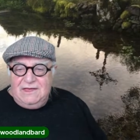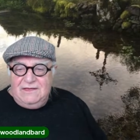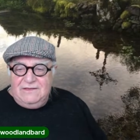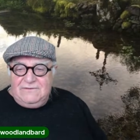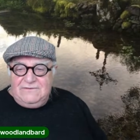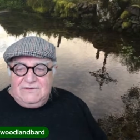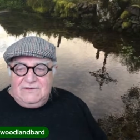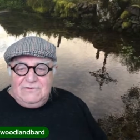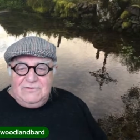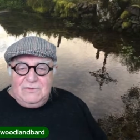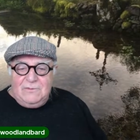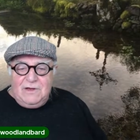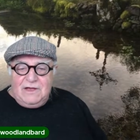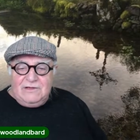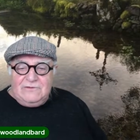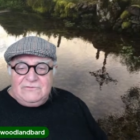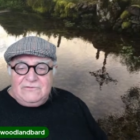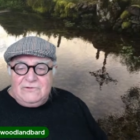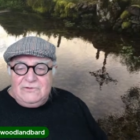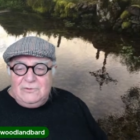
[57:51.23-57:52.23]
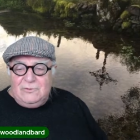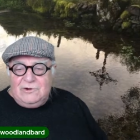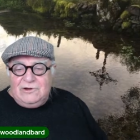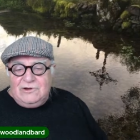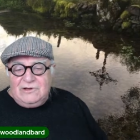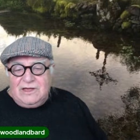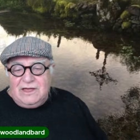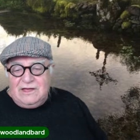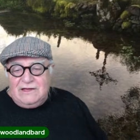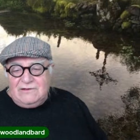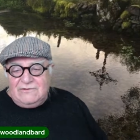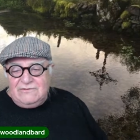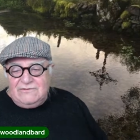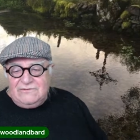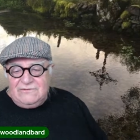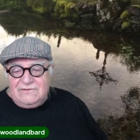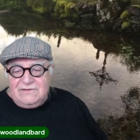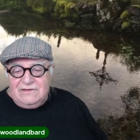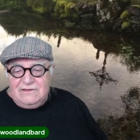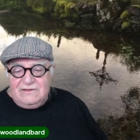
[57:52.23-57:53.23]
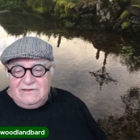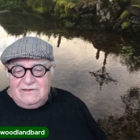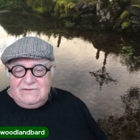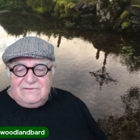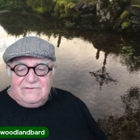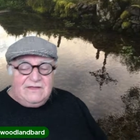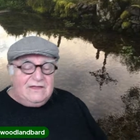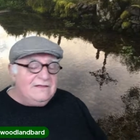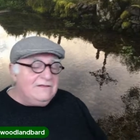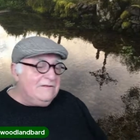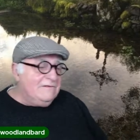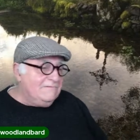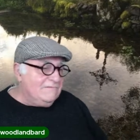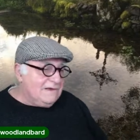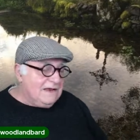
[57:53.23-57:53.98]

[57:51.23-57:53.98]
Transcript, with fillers: So the master of the workhouse uh, said,